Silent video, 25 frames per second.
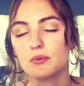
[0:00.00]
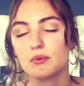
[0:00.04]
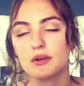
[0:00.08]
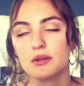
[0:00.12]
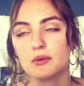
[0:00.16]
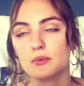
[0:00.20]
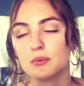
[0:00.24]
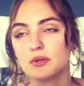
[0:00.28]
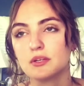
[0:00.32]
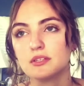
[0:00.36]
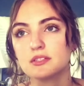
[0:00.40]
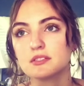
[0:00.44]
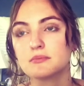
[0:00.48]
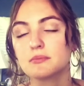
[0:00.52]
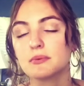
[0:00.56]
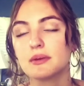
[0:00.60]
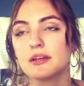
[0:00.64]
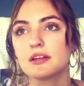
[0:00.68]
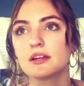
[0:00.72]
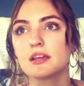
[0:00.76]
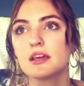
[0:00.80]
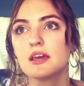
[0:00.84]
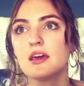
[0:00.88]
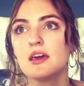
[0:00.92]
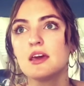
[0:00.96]
it was, but
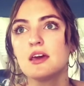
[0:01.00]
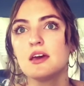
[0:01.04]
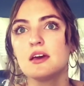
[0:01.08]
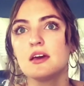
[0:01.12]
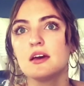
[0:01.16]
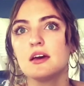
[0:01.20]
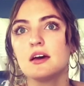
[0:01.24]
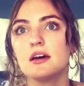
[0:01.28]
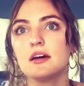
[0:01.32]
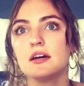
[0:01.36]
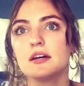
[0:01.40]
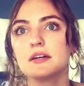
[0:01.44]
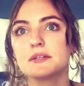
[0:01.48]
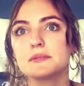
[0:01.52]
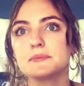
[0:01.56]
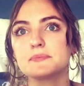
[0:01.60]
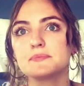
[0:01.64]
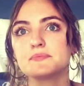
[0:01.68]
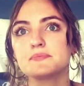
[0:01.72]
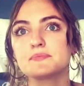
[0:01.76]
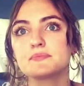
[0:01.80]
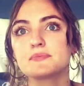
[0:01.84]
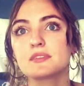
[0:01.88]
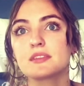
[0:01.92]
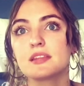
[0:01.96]

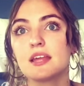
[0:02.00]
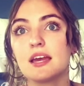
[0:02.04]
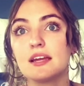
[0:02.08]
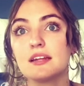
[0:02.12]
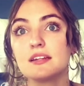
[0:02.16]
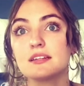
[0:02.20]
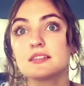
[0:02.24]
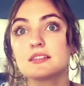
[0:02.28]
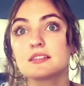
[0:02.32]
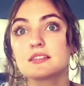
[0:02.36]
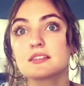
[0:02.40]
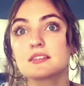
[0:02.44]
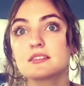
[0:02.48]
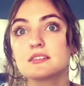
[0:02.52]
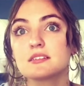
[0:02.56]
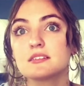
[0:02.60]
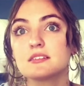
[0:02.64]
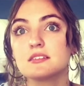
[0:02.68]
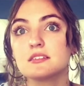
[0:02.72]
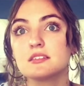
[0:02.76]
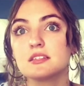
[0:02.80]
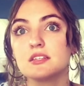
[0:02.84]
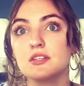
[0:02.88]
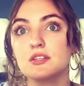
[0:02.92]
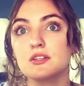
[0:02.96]
that,
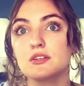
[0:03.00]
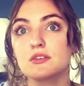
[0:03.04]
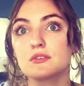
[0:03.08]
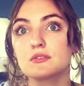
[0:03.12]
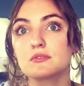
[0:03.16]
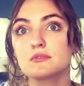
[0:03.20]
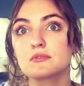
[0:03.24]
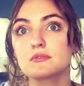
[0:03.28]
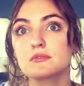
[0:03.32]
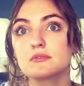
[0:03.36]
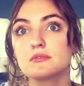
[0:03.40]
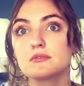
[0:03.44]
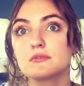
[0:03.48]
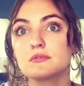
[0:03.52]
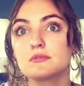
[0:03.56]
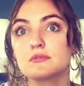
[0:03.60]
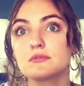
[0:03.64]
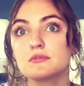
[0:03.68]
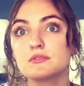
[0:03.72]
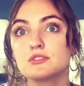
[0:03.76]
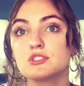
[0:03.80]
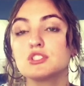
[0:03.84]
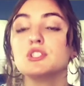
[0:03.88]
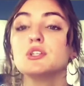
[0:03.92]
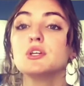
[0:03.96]
you know,
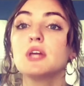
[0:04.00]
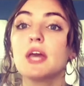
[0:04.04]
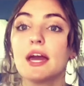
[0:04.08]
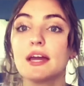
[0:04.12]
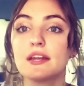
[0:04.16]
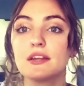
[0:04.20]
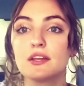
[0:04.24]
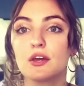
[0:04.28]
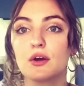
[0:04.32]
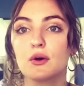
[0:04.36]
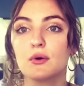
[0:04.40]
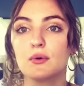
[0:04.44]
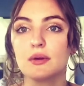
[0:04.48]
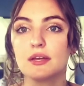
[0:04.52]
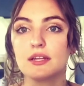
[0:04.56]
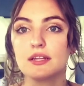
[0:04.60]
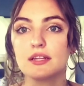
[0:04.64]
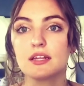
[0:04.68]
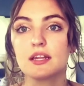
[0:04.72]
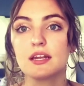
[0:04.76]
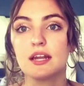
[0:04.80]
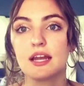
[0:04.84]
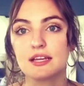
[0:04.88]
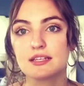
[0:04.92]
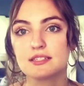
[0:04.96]
she had to go in the
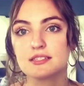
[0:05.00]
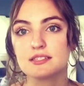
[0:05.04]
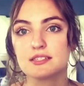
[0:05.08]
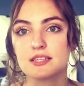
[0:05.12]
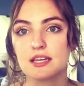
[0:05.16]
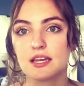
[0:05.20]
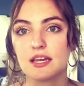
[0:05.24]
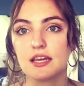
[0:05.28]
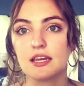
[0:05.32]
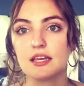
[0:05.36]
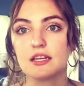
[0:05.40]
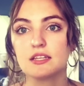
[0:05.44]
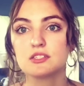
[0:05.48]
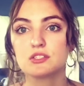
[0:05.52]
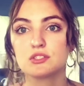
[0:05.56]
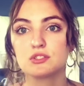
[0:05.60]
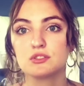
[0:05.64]
next day